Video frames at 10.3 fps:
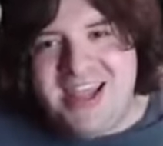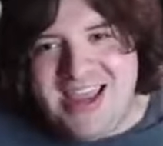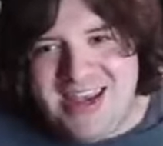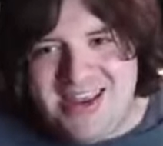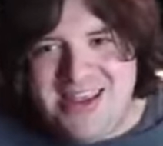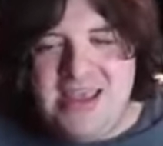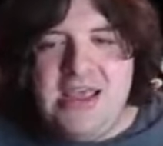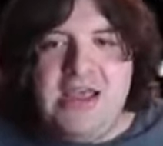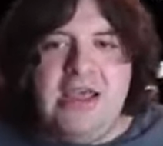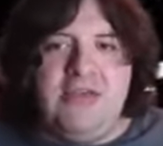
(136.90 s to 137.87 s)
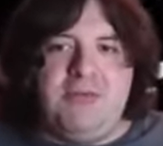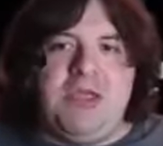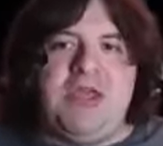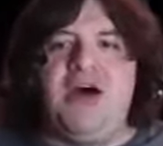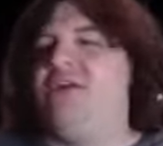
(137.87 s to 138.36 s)
it is
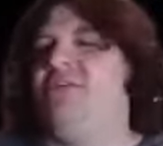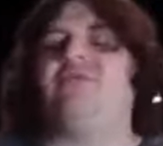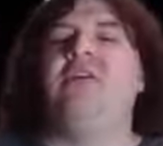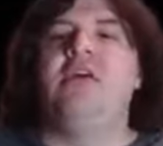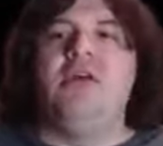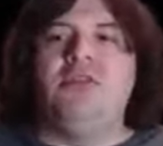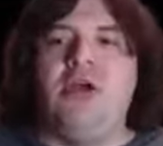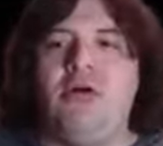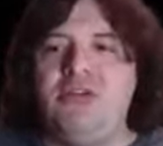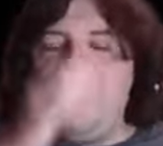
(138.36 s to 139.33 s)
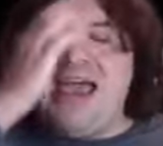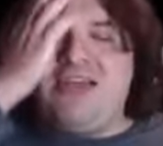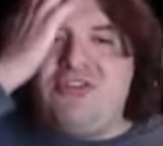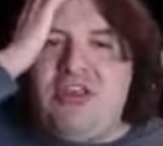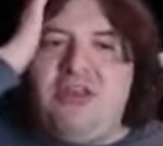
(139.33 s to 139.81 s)
because there was
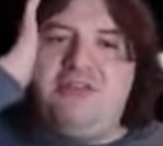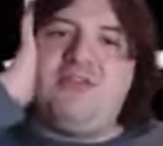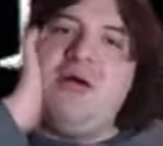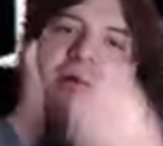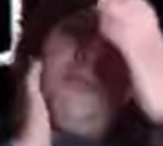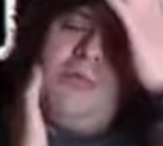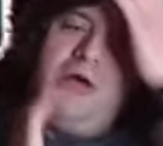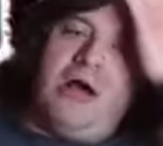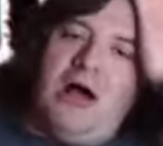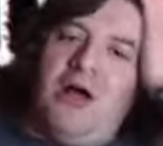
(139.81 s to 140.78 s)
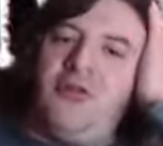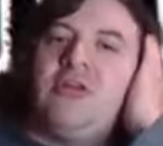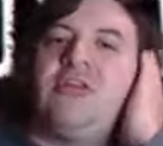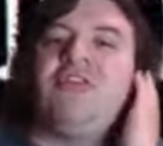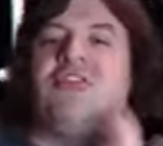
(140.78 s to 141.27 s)
actually some other
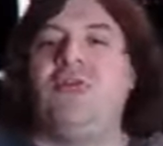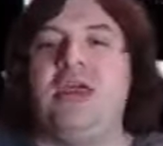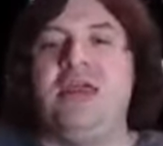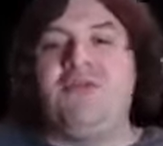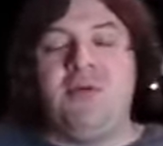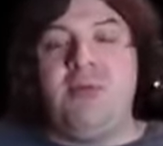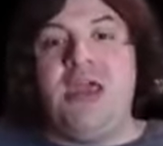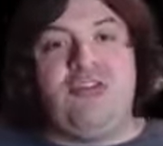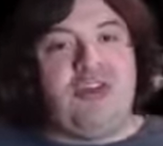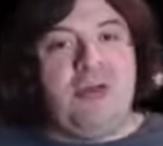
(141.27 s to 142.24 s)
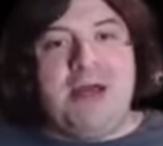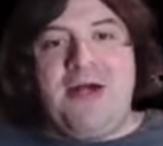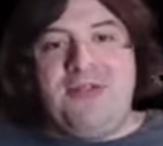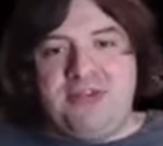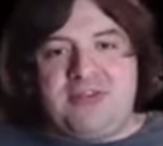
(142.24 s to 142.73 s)
additional information
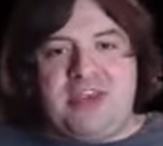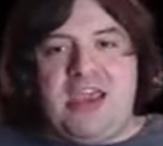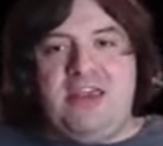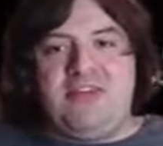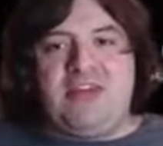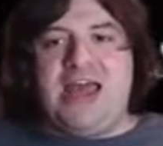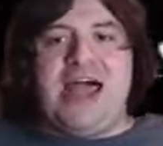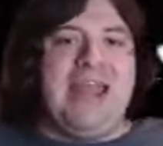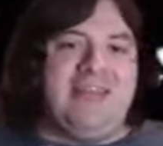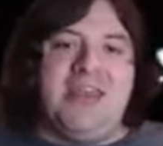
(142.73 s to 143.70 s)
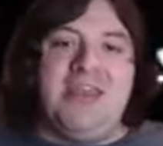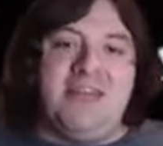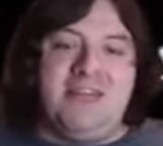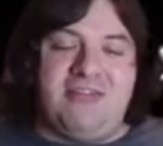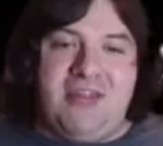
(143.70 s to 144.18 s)
about this case that I didn't
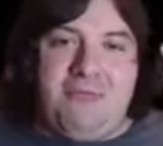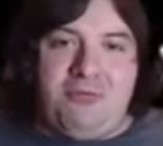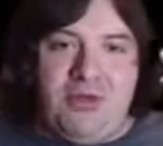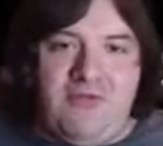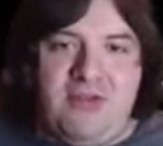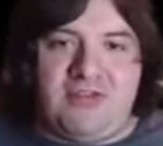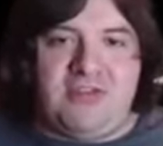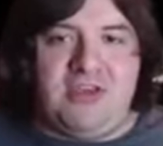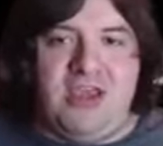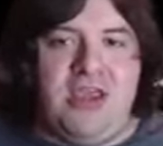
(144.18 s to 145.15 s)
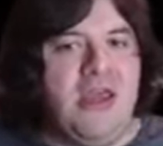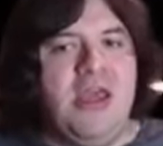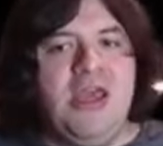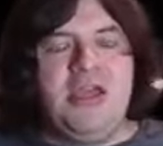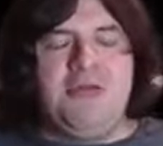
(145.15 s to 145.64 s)
see previously
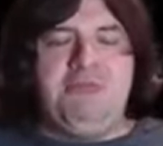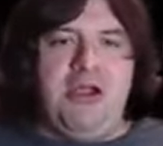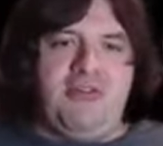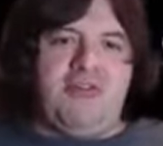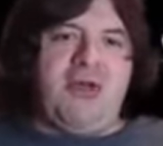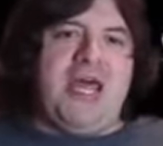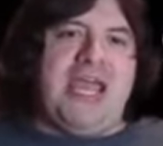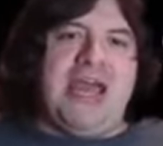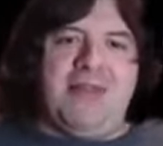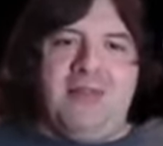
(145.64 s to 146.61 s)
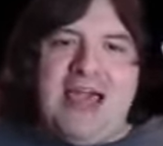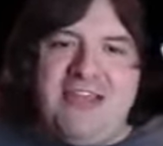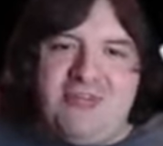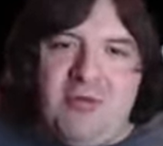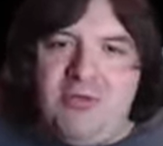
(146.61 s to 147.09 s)
compared to what I had
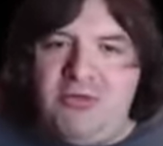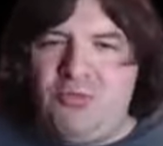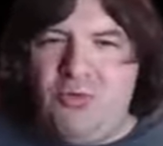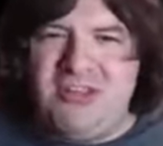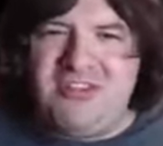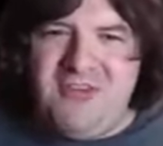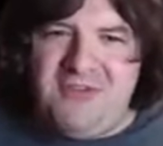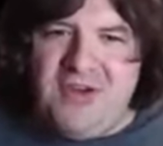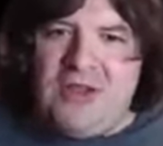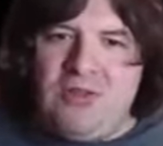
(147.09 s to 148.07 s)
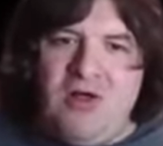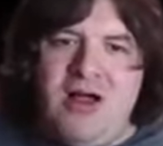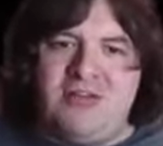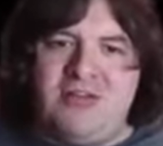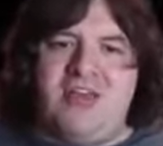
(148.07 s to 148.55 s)
last week, which wasn't a very
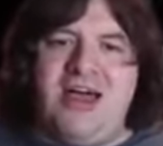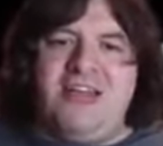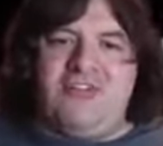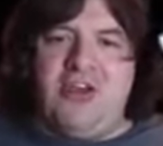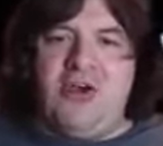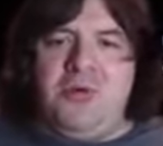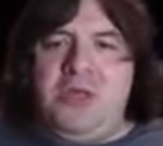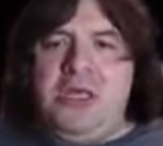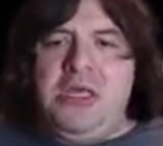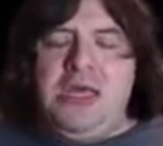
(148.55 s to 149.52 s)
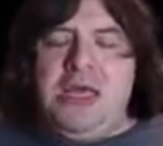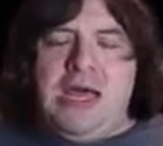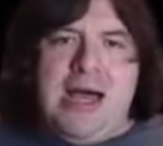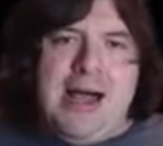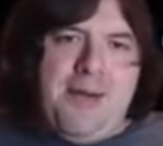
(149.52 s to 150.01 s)
long slideshow.
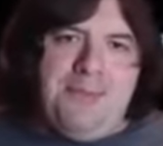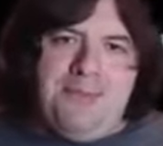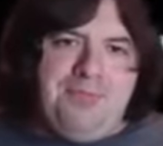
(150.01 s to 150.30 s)
Um,